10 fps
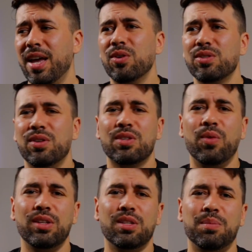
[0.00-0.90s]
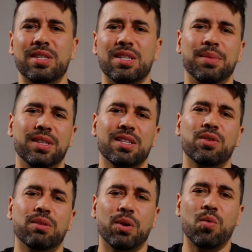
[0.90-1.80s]
And also it's going to be something that's
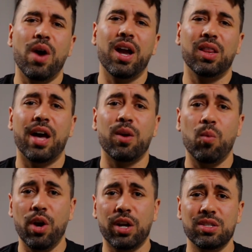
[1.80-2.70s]
going to require a lot of work,